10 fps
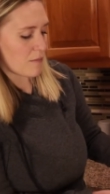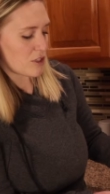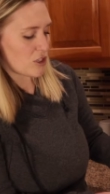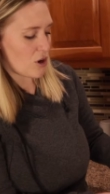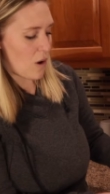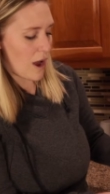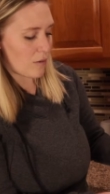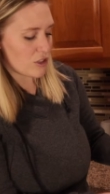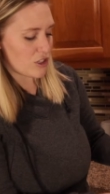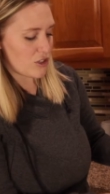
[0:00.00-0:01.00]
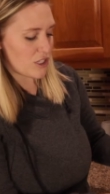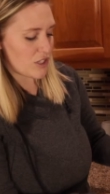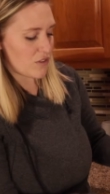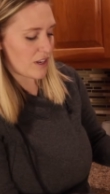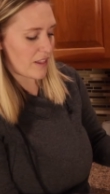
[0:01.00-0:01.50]
So I will just use
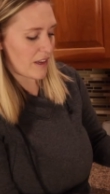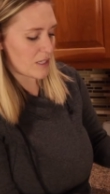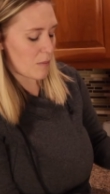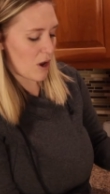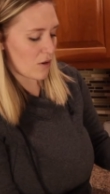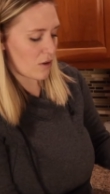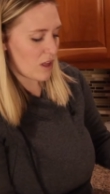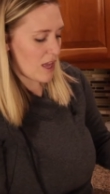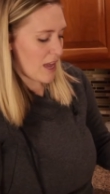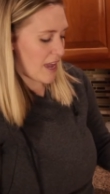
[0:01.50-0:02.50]
this for the next bottle,